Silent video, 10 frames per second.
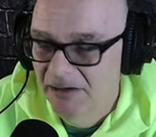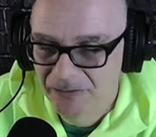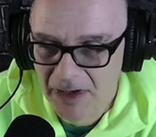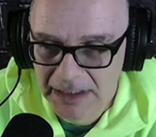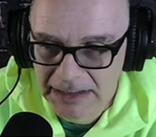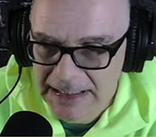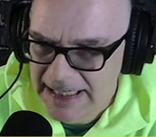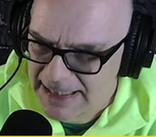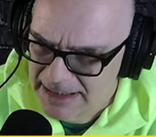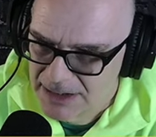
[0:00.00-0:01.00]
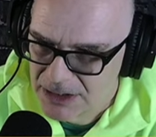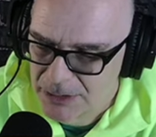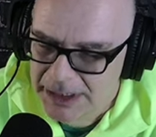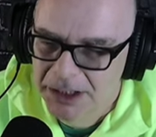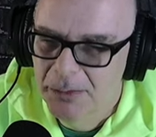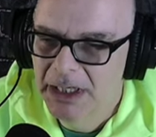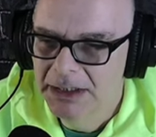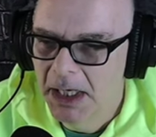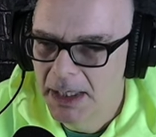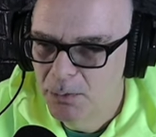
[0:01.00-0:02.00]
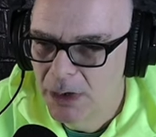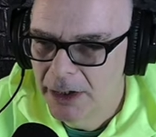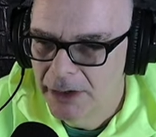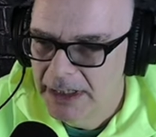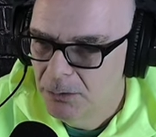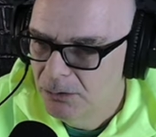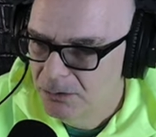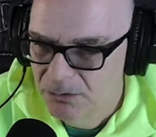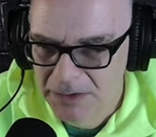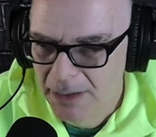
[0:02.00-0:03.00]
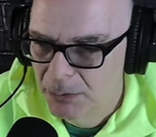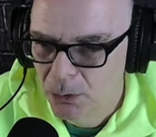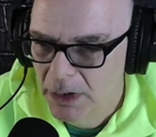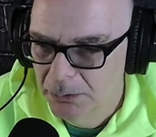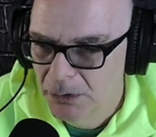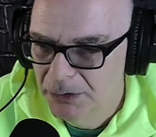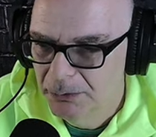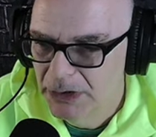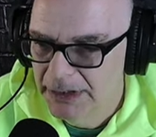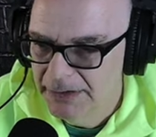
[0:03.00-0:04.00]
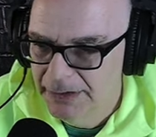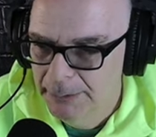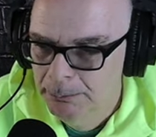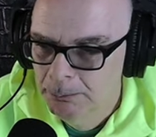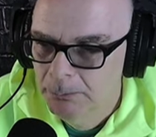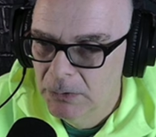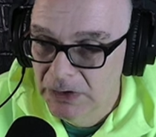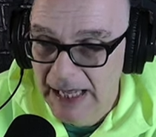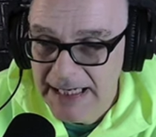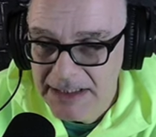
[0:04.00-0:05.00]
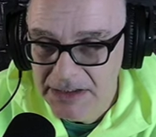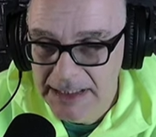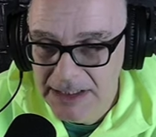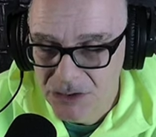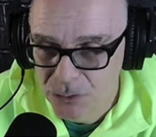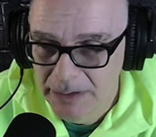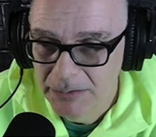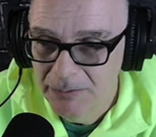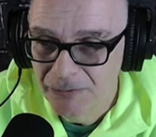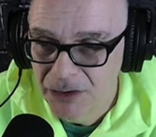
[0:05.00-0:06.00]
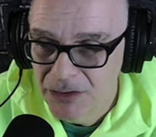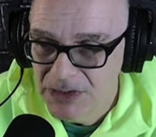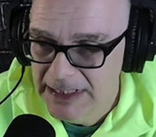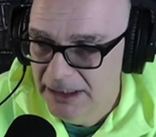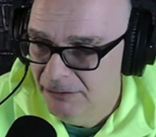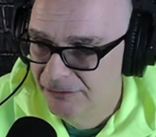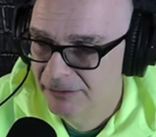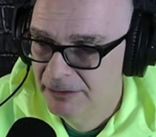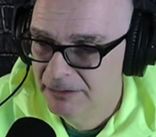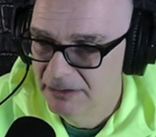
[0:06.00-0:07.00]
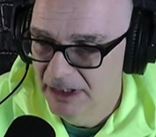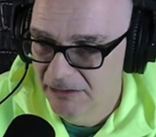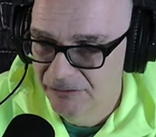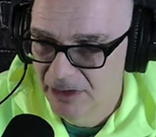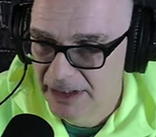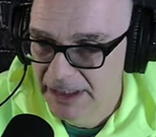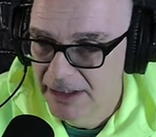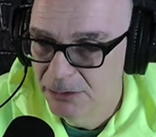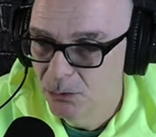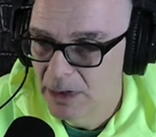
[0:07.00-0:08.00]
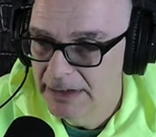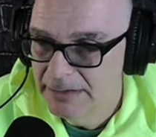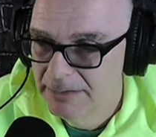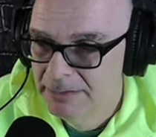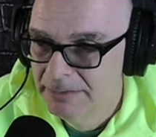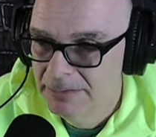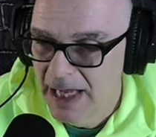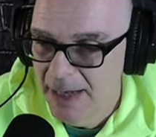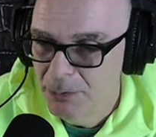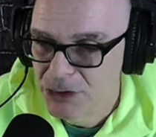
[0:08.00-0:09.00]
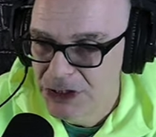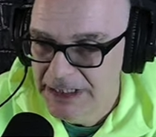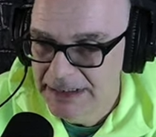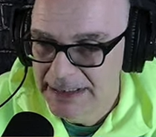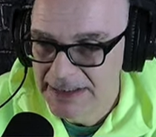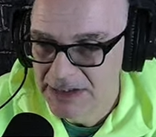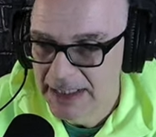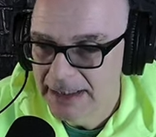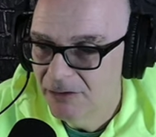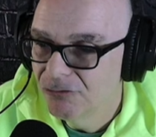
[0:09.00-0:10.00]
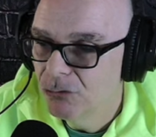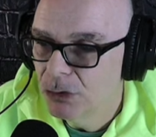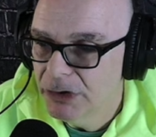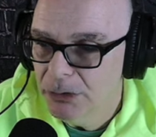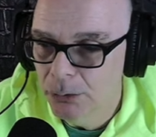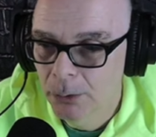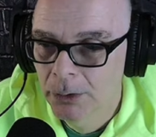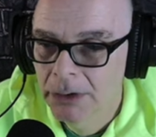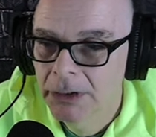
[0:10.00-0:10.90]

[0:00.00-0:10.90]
And finally, yes, it's going into my library, number one with a bullet there. Lastly, stream them for yourself and find out what Apogean is like for you.